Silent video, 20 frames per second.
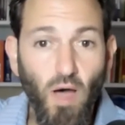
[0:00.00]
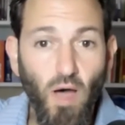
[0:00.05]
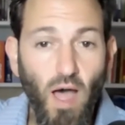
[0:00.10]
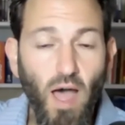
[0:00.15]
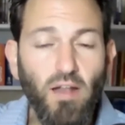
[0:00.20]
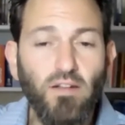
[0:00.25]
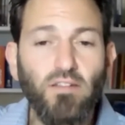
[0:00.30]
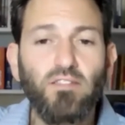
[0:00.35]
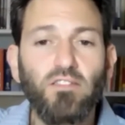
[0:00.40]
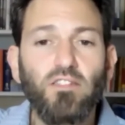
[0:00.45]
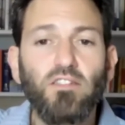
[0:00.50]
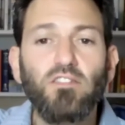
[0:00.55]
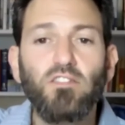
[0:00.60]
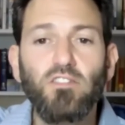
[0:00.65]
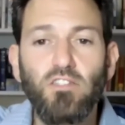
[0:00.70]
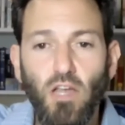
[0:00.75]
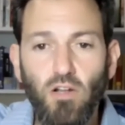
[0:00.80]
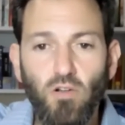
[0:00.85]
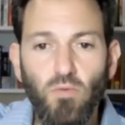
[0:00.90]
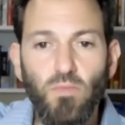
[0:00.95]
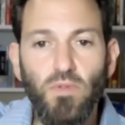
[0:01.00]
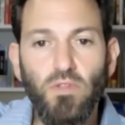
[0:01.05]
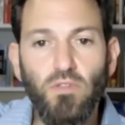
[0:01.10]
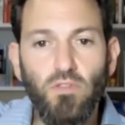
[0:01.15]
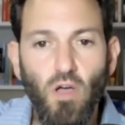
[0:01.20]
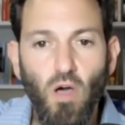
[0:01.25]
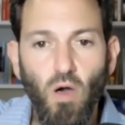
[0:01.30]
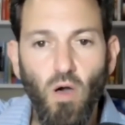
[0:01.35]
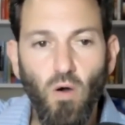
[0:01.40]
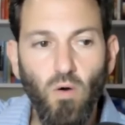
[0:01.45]
How does this gentleman
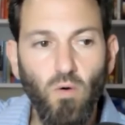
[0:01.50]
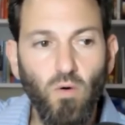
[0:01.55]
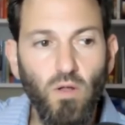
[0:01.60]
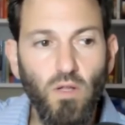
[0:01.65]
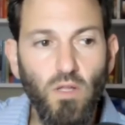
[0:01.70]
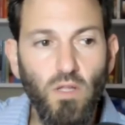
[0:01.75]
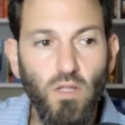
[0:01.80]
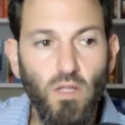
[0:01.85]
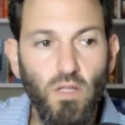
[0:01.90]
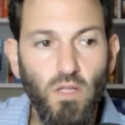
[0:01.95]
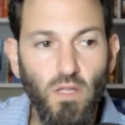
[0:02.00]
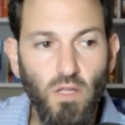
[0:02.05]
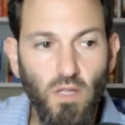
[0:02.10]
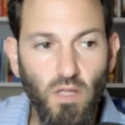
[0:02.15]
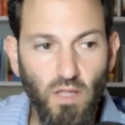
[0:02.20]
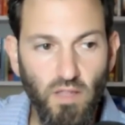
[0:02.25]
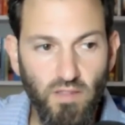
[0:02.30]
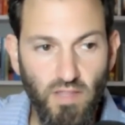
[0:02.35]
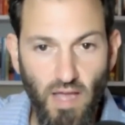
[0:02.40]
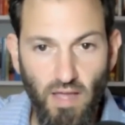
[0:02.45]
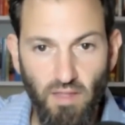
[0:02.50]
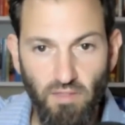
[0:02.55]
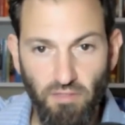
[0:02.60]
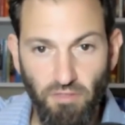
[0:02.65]
know that